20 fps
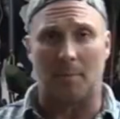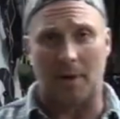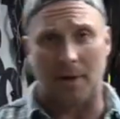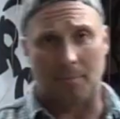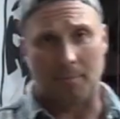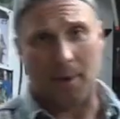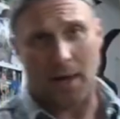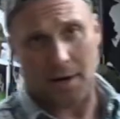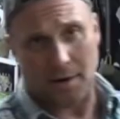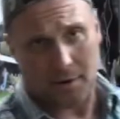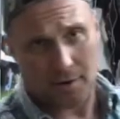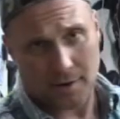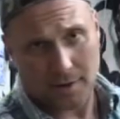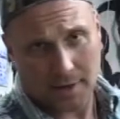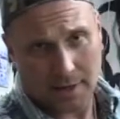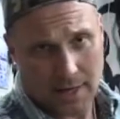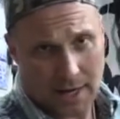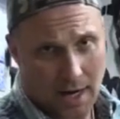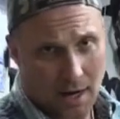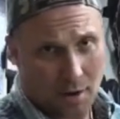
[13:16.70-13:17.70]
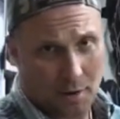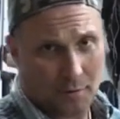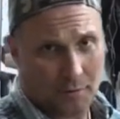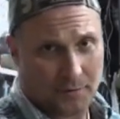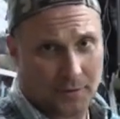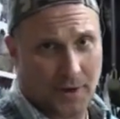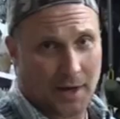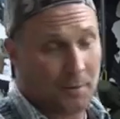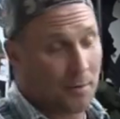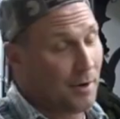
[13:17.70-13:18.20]
bit of better arrow
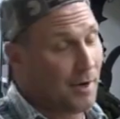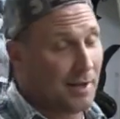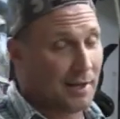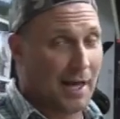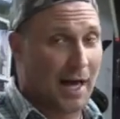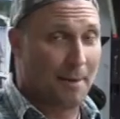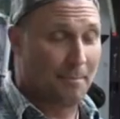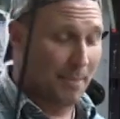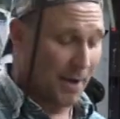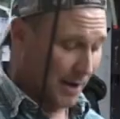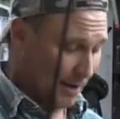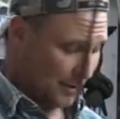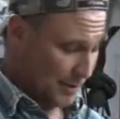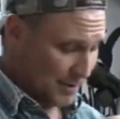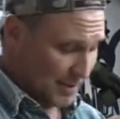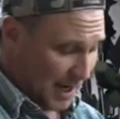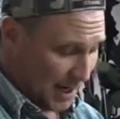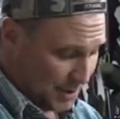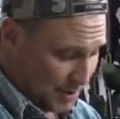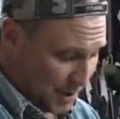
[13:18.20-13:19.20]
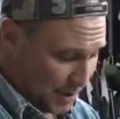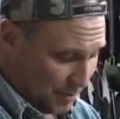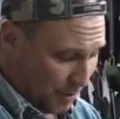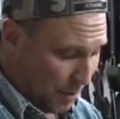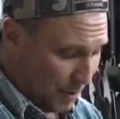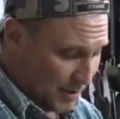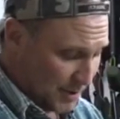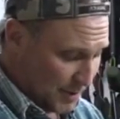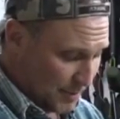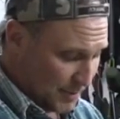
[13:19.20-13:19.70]
flight. Well, a lot better. It's actually
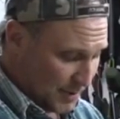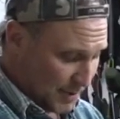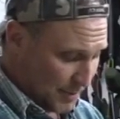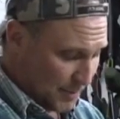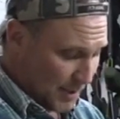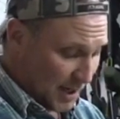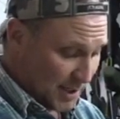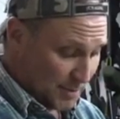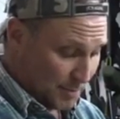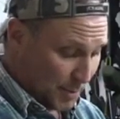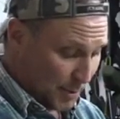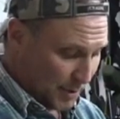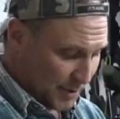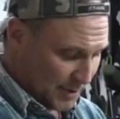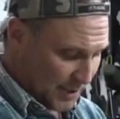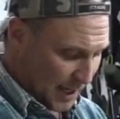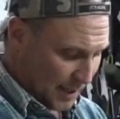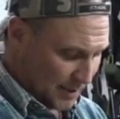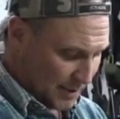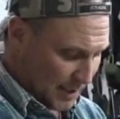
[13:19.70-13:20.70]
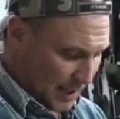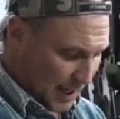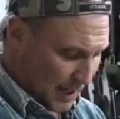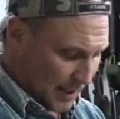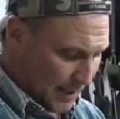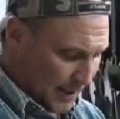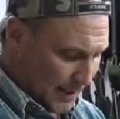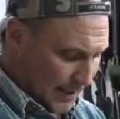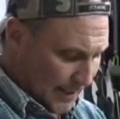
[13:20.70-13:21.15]
throwing some, some nice bullets outside.